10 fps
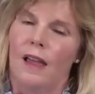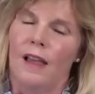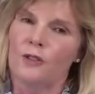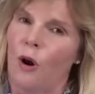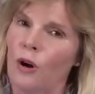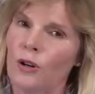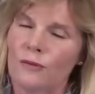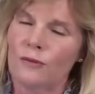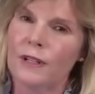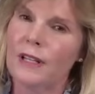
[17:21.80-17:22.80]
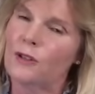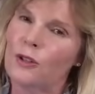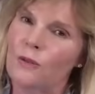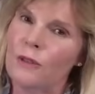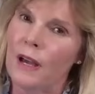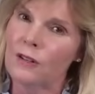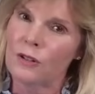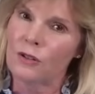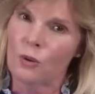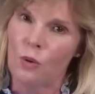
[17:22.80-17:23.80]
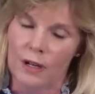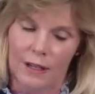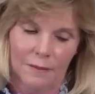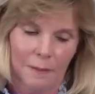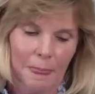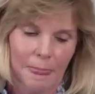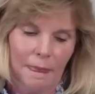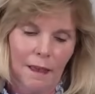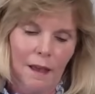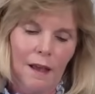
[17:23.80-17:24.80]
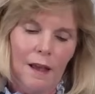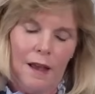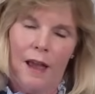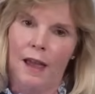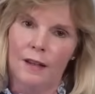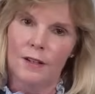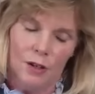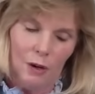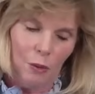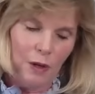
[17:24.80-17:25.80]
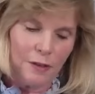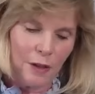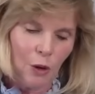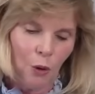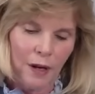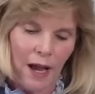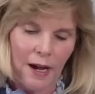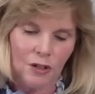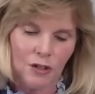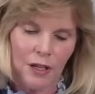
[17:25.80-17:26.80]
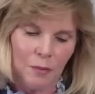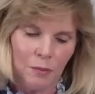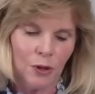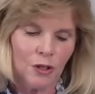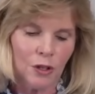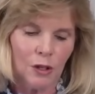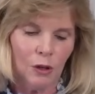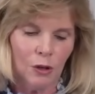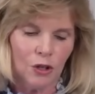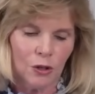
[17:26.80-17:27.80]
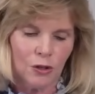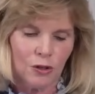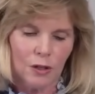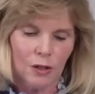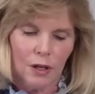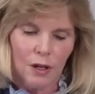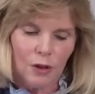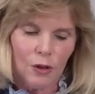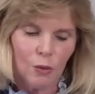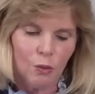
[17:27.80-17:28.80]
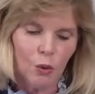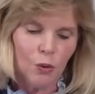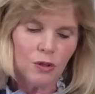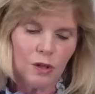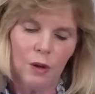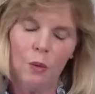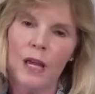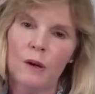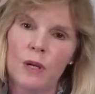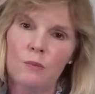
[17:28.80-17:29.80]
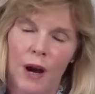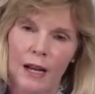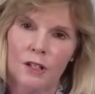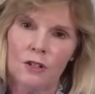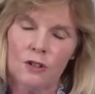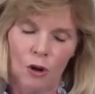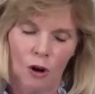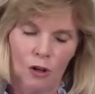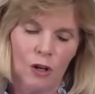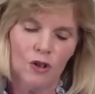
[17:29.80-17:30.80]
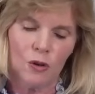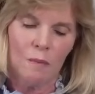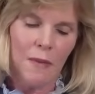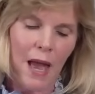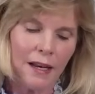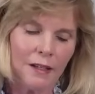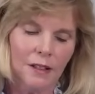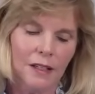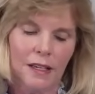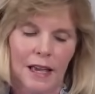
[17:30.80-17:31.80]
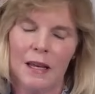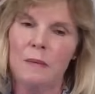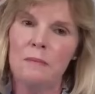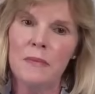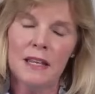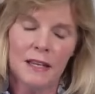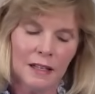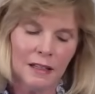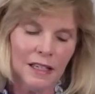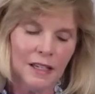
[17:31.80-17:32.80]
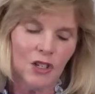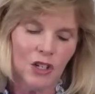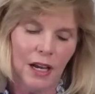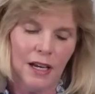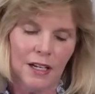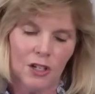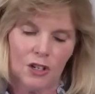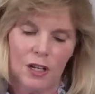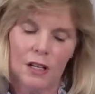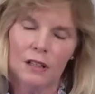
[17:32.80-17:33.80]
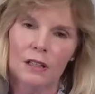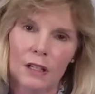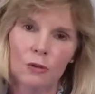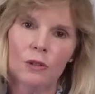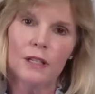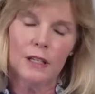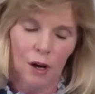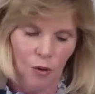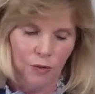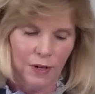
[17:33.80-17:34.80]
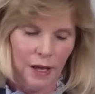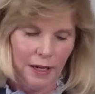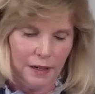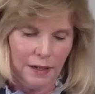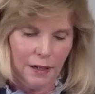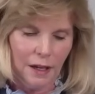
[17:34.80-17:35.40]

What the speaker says: it's hard to forget 2020. And with the courthouse in-person closures, the rules and the way we practice law dramatically and immediately changed, literally overnight.